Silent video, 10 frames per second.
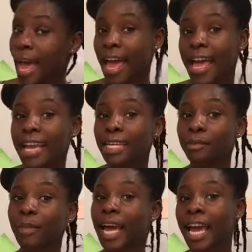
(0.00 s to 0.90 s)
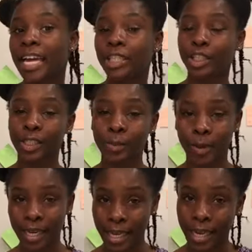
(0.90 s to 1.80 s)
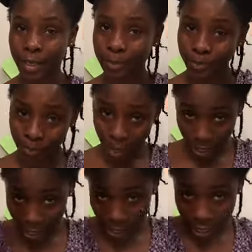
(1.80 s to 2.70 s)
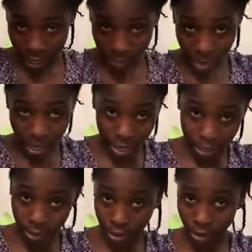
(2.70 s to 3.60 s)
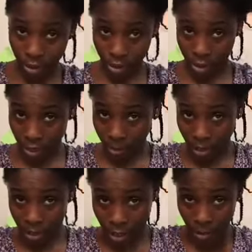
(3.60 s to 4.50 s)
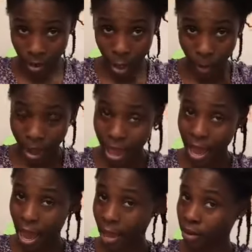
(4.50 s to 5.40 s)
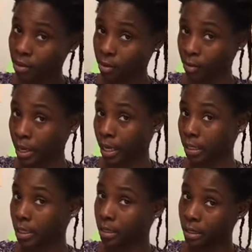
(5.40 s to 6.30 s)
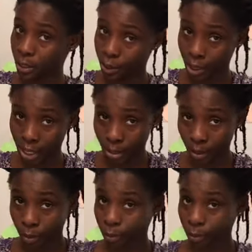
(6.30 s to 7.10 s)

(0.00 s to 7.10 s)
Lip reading: And my hair is just 1 year. Let me talk about why I created this channel.